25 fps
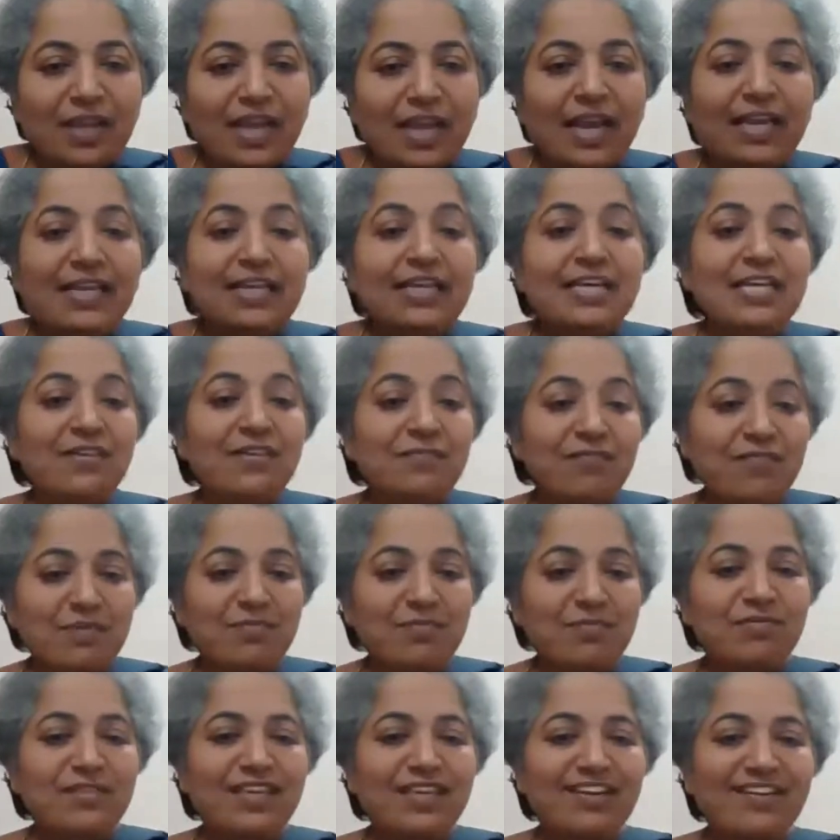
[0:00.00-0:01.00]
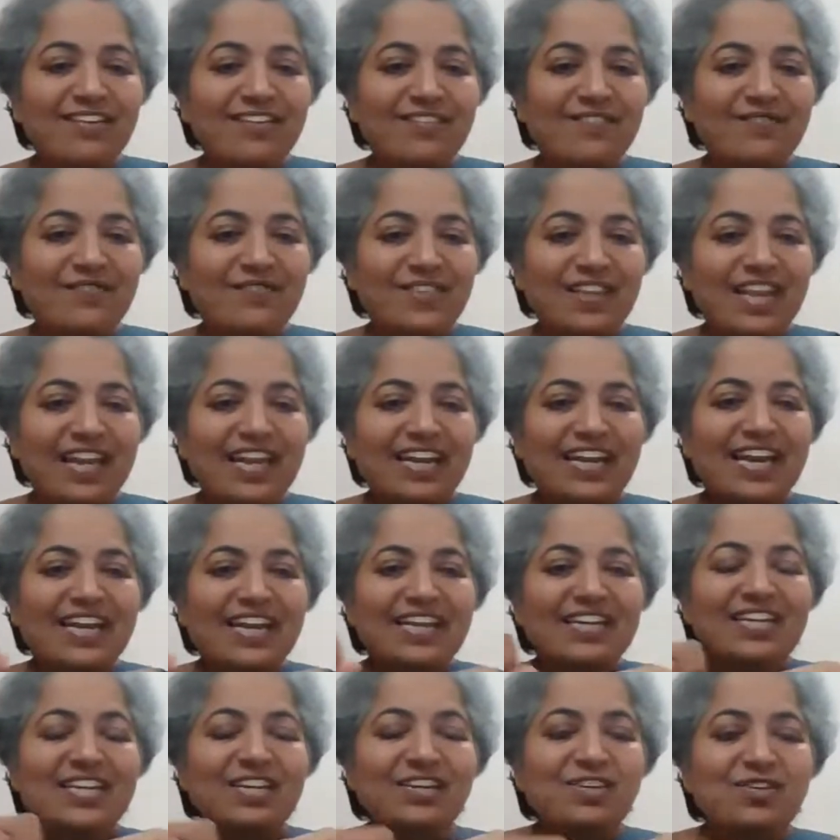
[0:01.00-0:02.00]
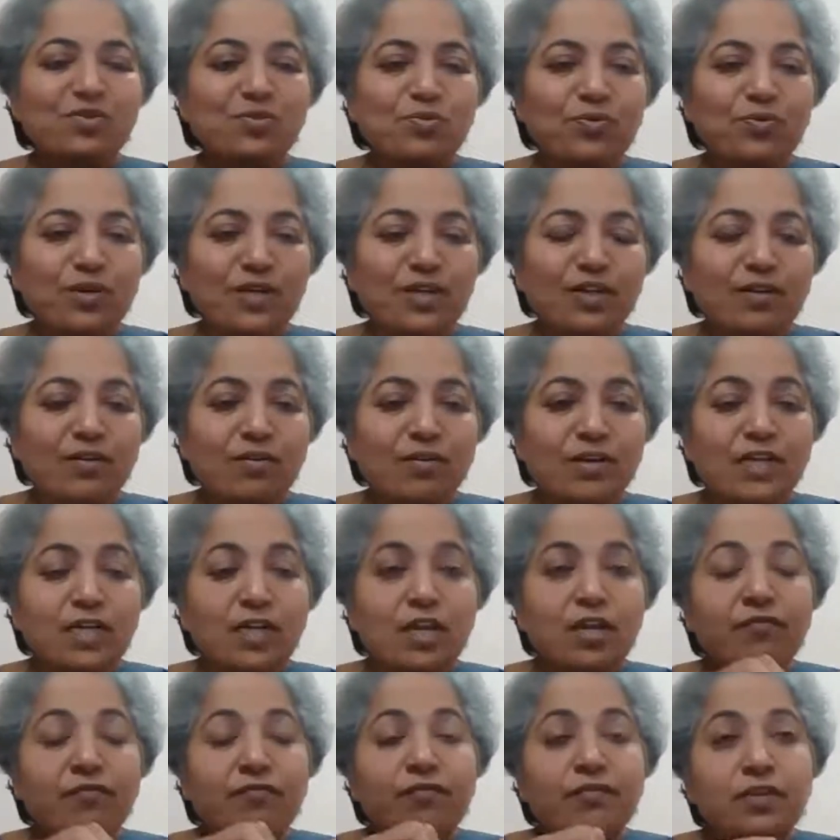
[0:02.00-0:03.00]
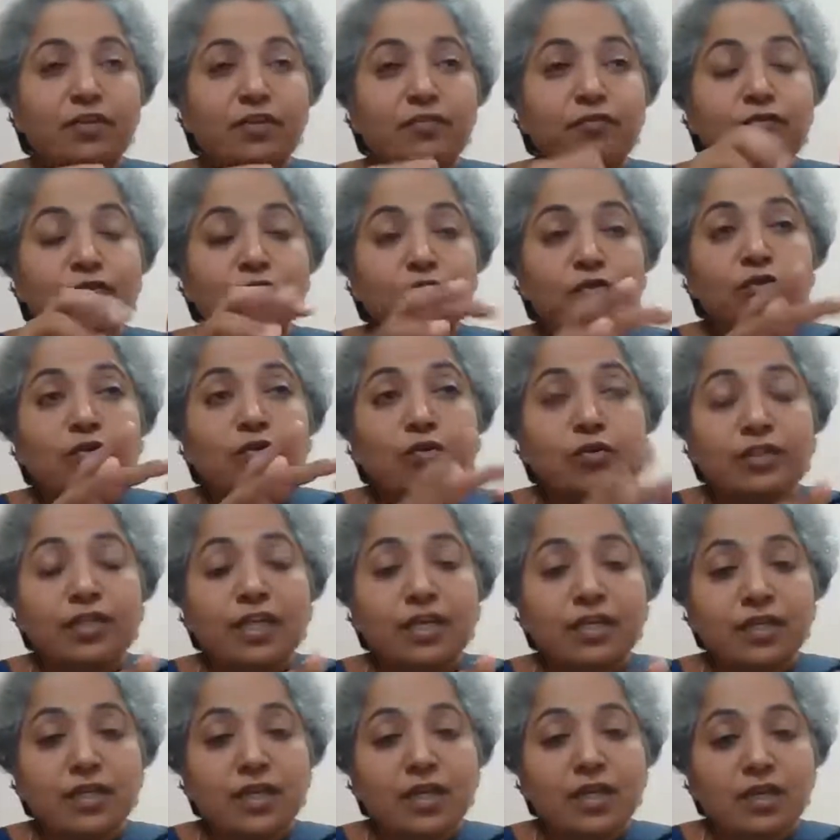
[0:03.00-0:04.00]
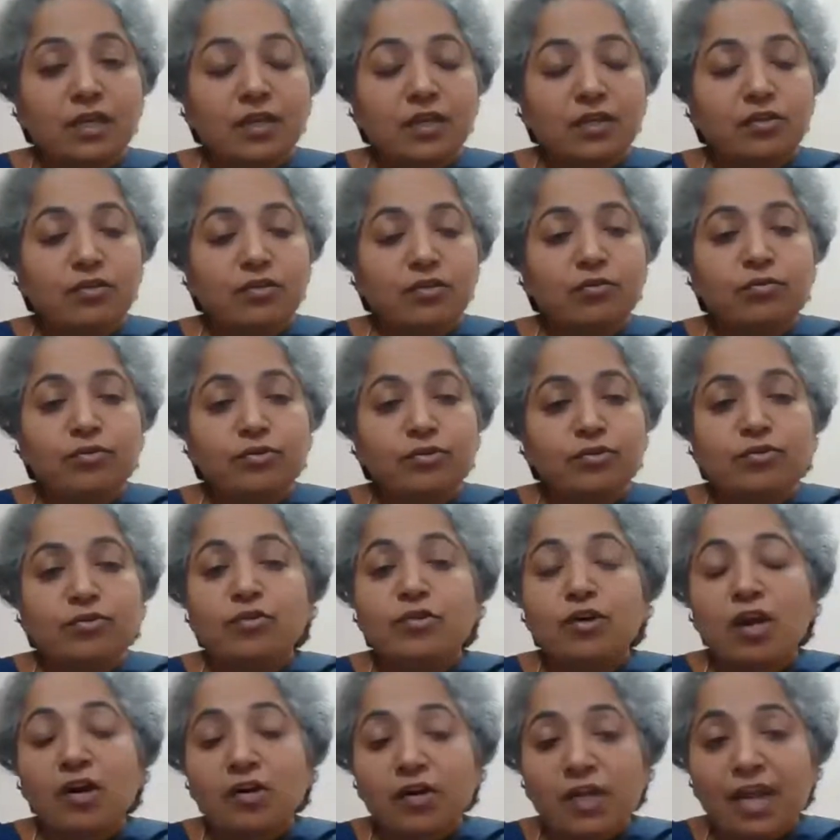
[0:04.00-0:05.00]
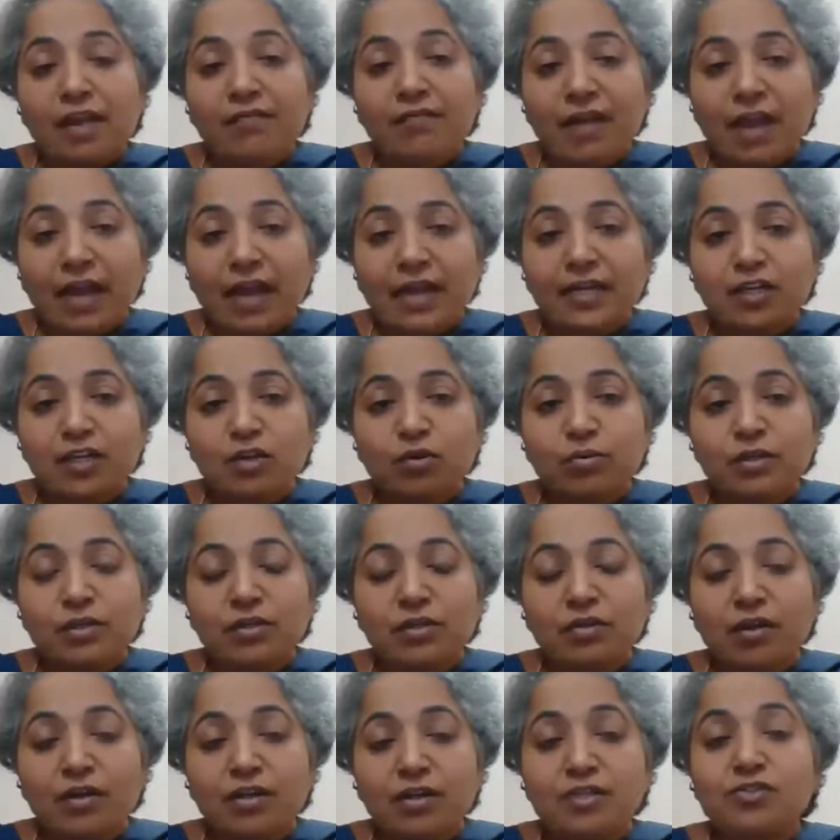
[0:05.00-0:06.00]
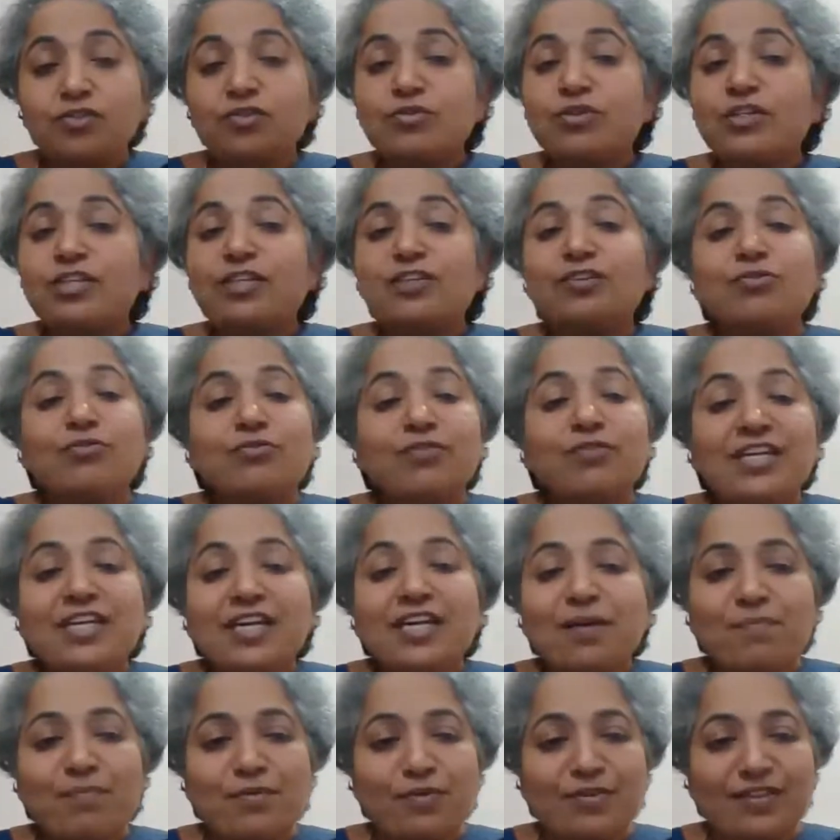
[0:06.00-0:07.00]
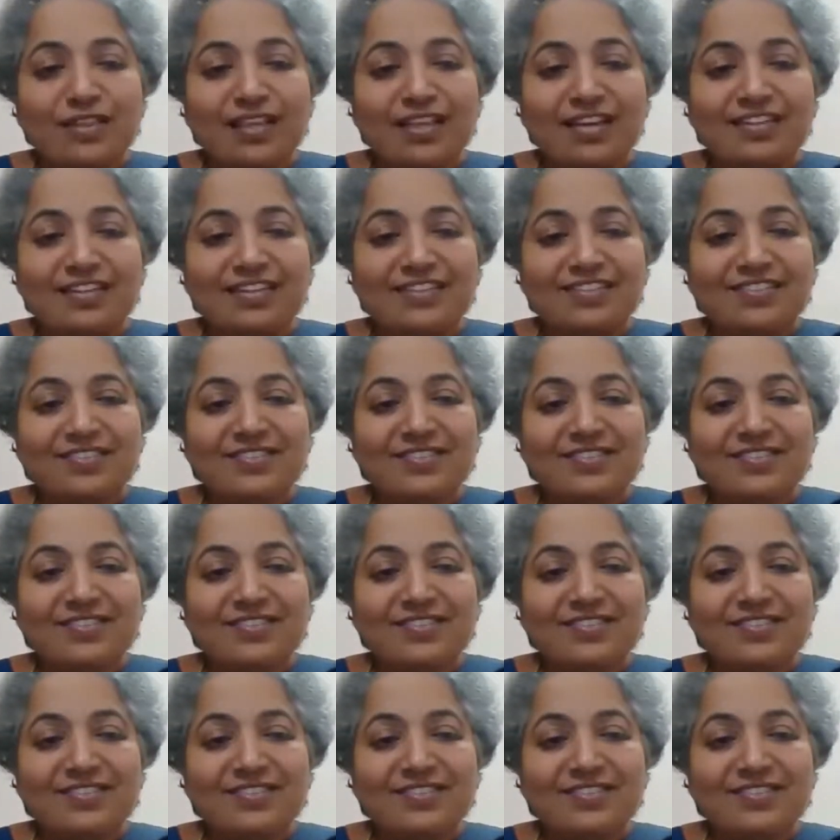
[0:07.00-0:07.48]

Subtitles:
I leave them there and I need to work. Okay, now if you know that you do not have adequate knowledge, you need to read up on that.